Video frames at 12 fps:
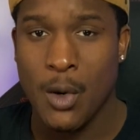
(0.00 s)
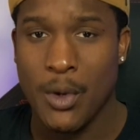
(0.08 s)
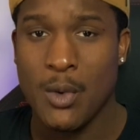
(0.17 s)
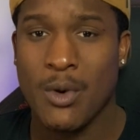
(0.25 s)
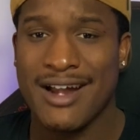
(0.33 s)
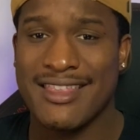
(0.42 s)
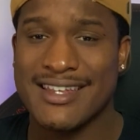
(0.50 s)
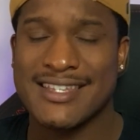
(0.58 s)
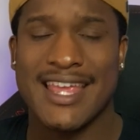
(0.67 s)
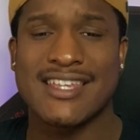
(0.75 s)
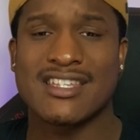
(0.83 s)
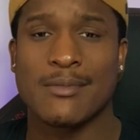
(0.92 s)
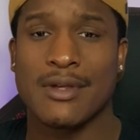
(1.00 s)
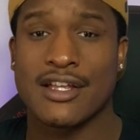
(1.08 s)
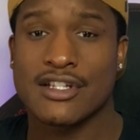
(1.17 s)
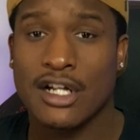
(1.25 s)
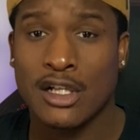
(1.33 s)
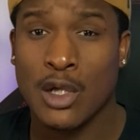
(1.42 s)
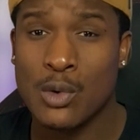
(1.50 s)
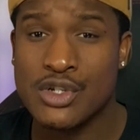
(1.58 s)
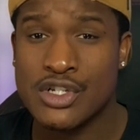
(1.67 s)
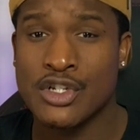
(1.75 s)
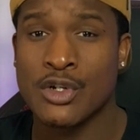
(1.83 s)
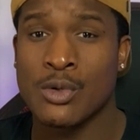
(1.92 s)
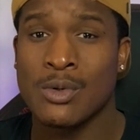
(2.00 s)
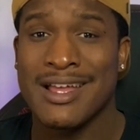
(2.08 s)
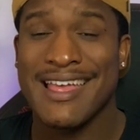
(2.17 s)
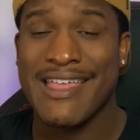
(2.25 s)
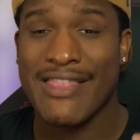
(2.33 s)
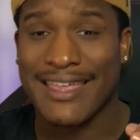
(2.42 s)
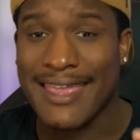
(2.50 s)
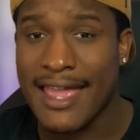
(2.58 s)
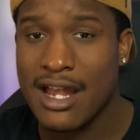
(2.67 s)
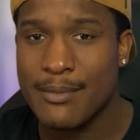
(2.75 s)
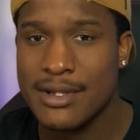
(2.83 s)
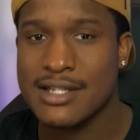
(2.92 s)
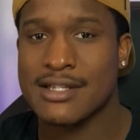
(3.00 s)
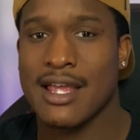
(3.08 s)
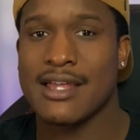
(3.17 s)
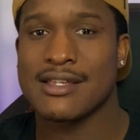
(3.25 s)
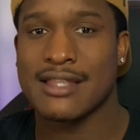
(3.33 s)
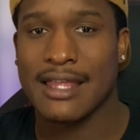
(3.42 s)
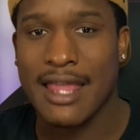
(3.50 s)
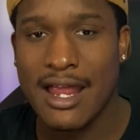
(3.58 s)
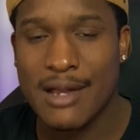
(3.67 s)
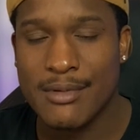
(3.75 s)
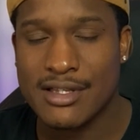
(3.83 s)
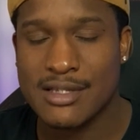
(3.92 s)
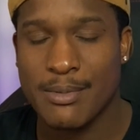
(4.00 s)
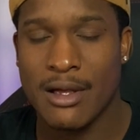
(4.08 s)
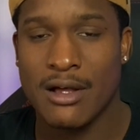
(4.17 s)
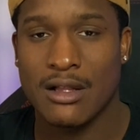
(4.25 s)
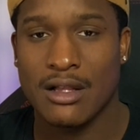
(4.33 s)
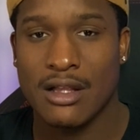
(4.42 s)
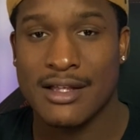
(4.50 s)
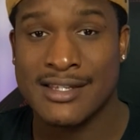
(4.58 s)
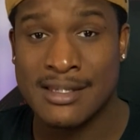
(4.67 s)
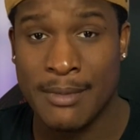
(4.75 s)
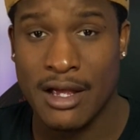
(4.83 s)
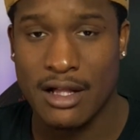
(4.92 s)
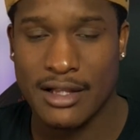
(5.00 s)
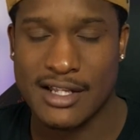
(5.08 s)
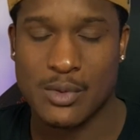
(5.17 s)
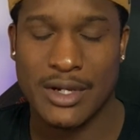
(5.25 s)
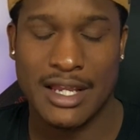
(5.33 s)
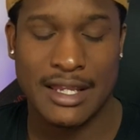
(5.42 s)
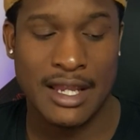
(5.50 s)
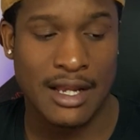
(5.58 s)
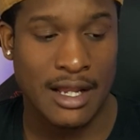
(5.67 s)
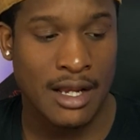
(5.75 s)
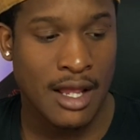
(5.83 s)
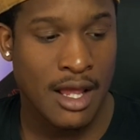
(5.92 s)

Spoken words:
we wanted the taste to be as close to the cannabis taste, the cannabis smell as we could get it.